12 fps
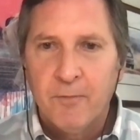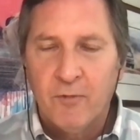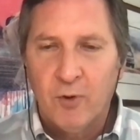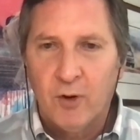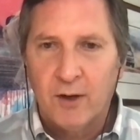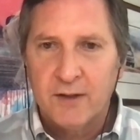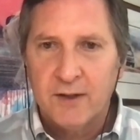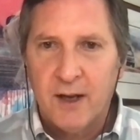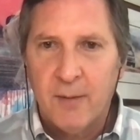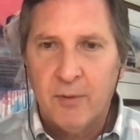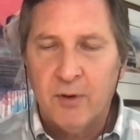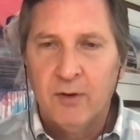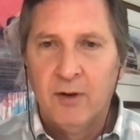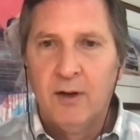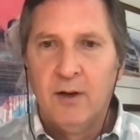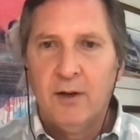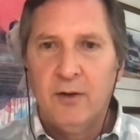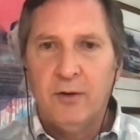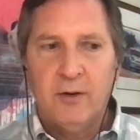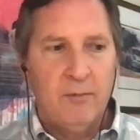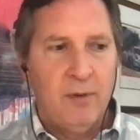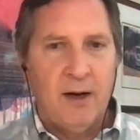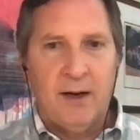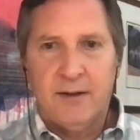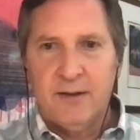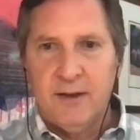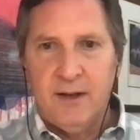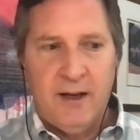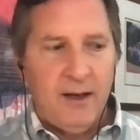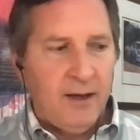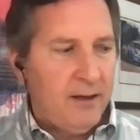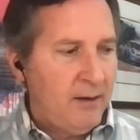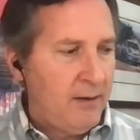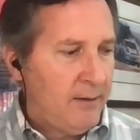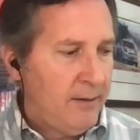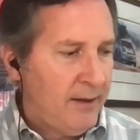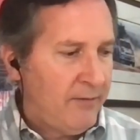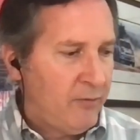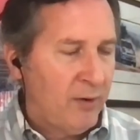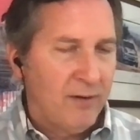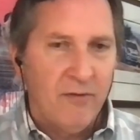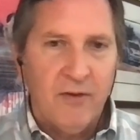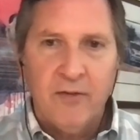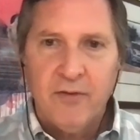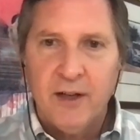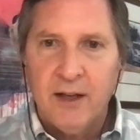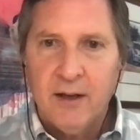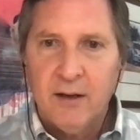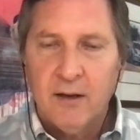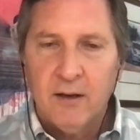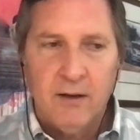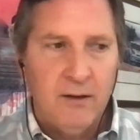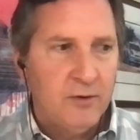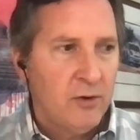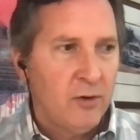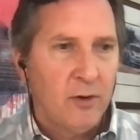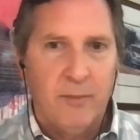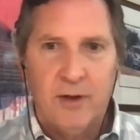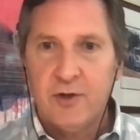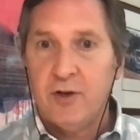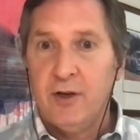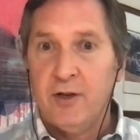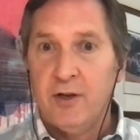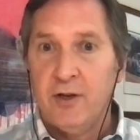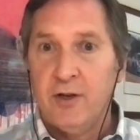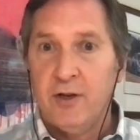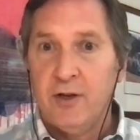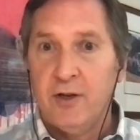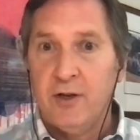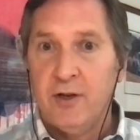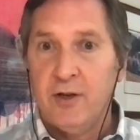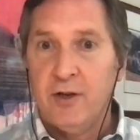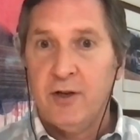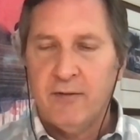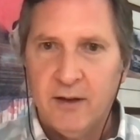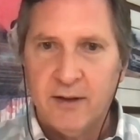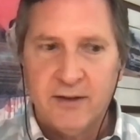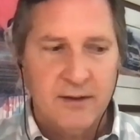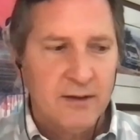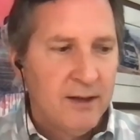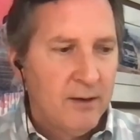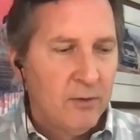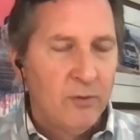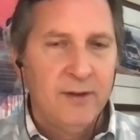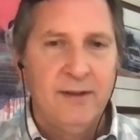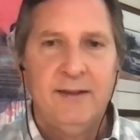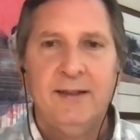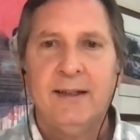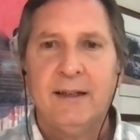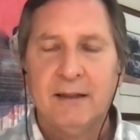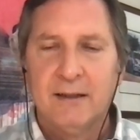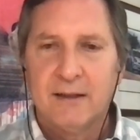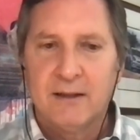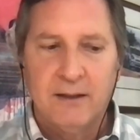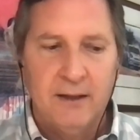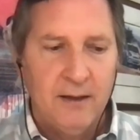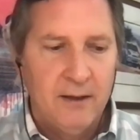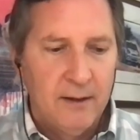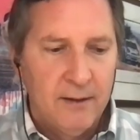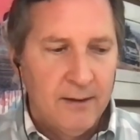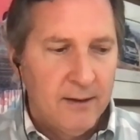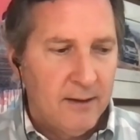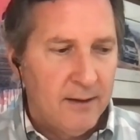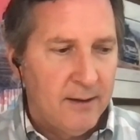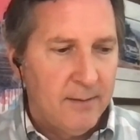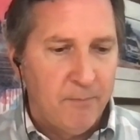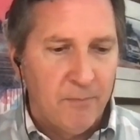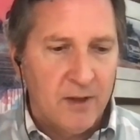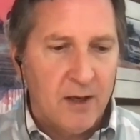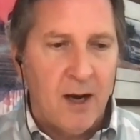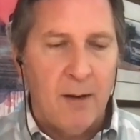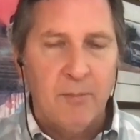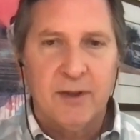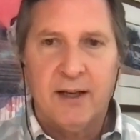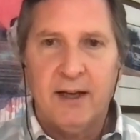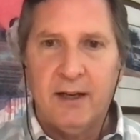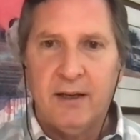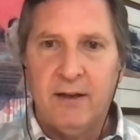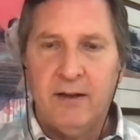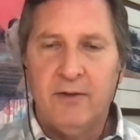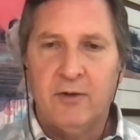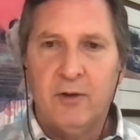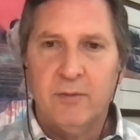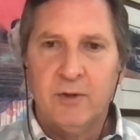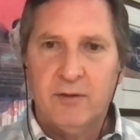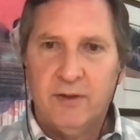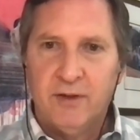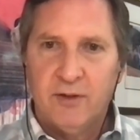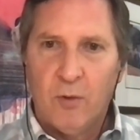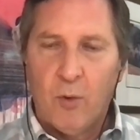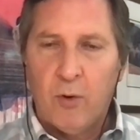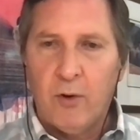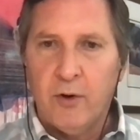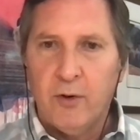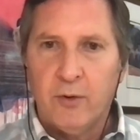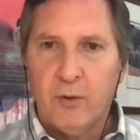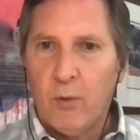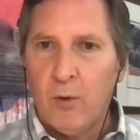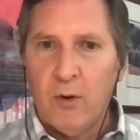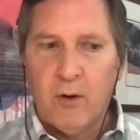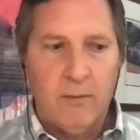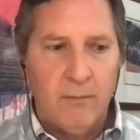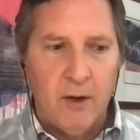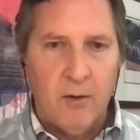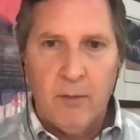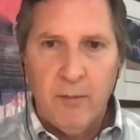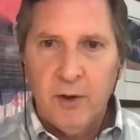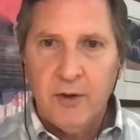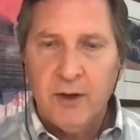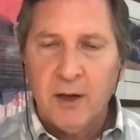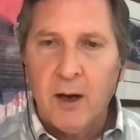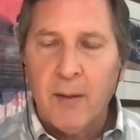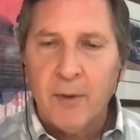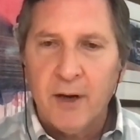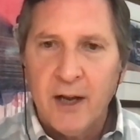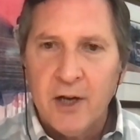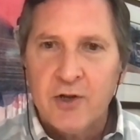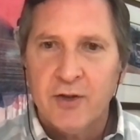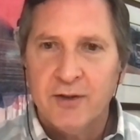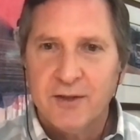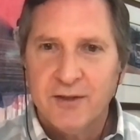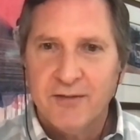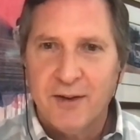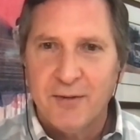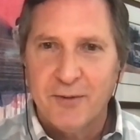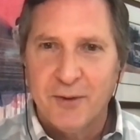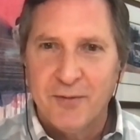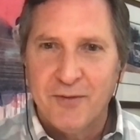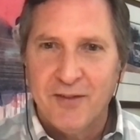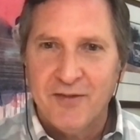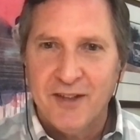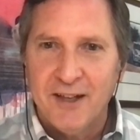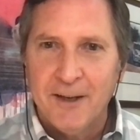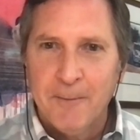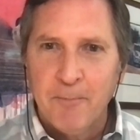for example, you can buy today uh, an F 150, internal combustion engine F 150, that's ridiculously uh, complicated in terms of its order. You could order, you know, a million combinations of F 150.